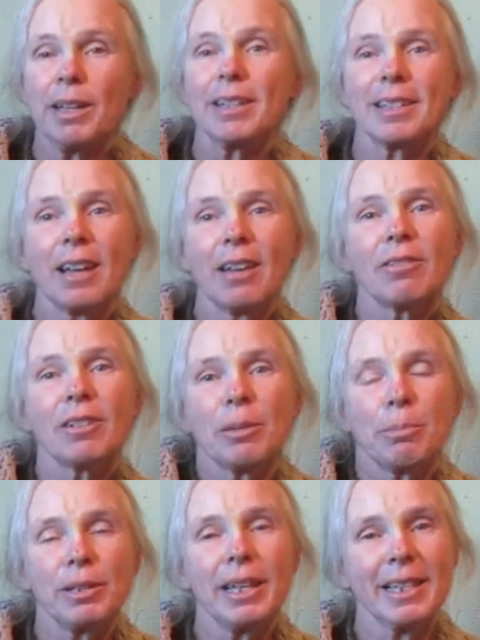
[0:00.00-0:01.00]
it's not very
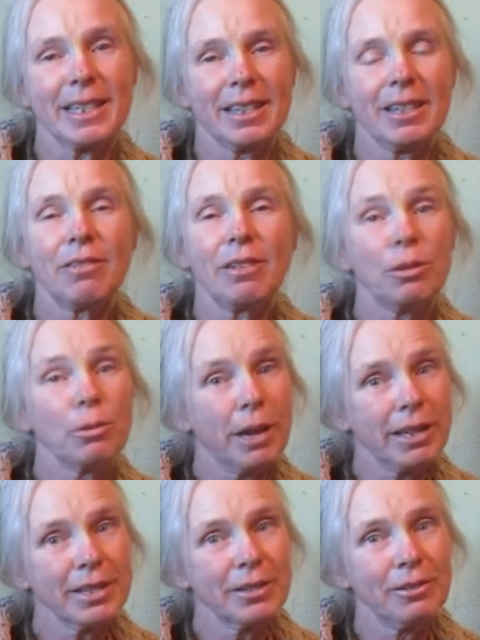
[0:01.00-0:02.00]
pleasant if it
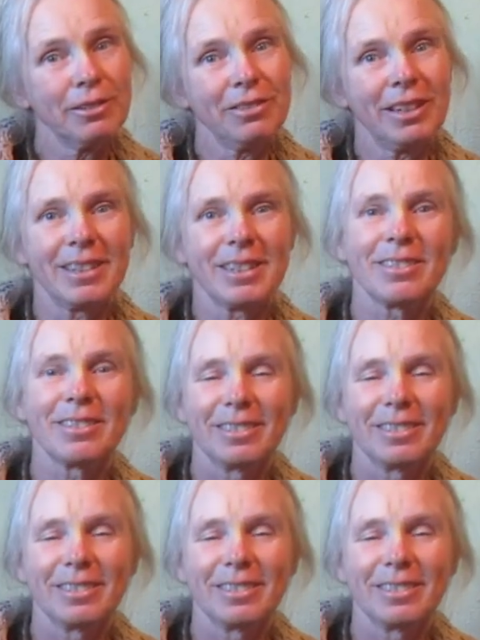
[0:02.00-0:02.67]
whacks you in the face.